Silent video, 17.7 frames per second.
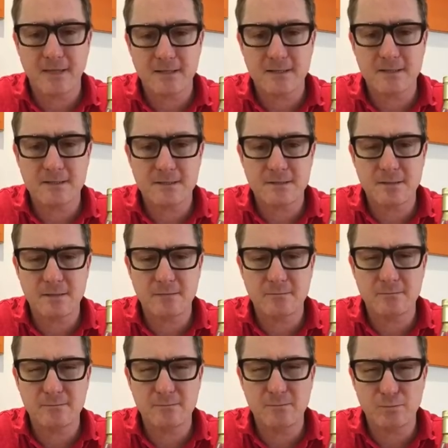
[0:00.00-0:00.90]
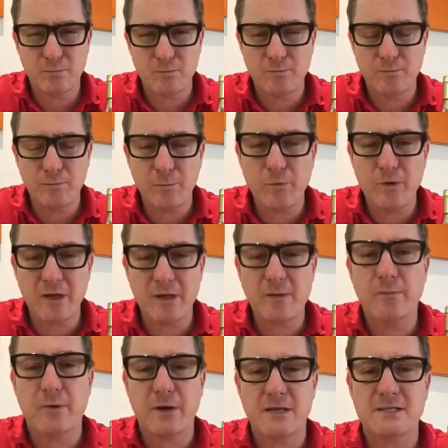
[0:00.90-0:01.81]
It's really
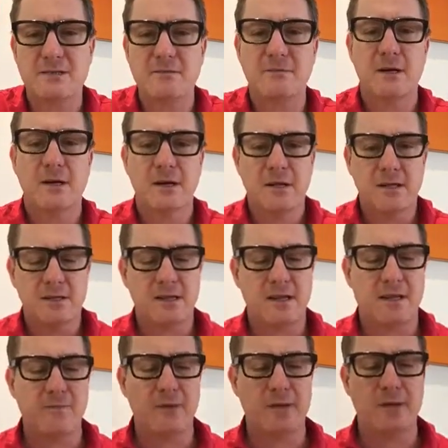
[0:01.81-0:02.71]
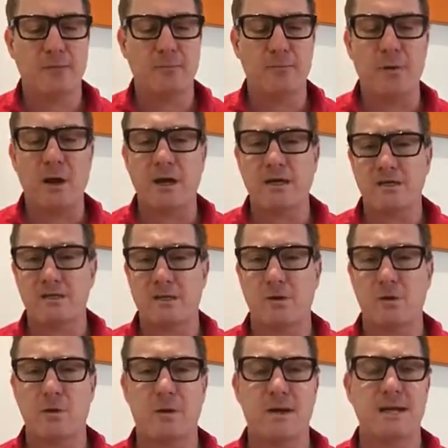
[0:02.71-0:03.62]
impressive that they've been running so
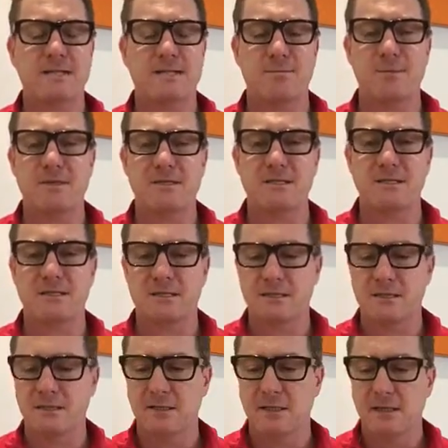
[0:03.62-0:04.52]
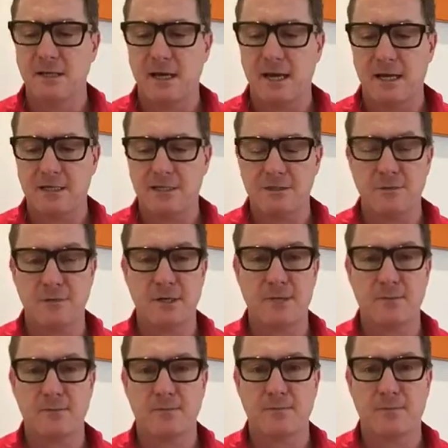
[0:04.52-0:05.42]
long as a business and
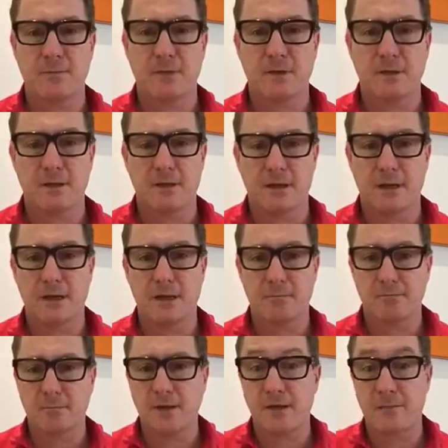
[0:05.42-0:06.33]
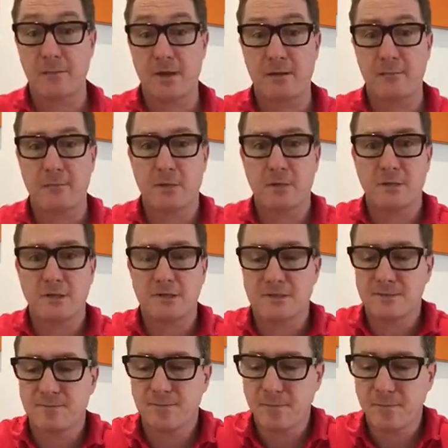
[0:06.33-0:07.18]
doing independent bottlings.